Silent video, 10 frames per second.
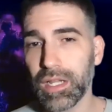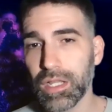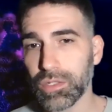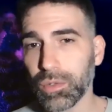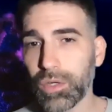
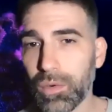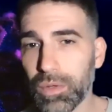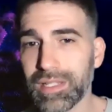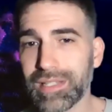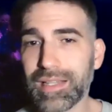so go
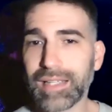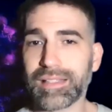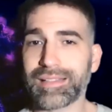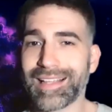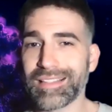on the site,
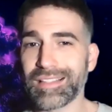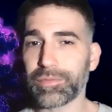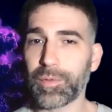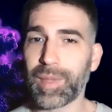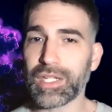it has the
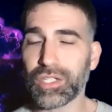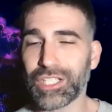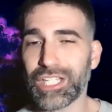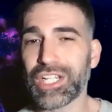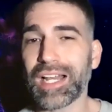information
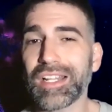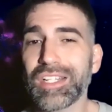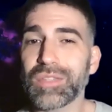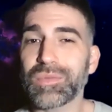on the challenges.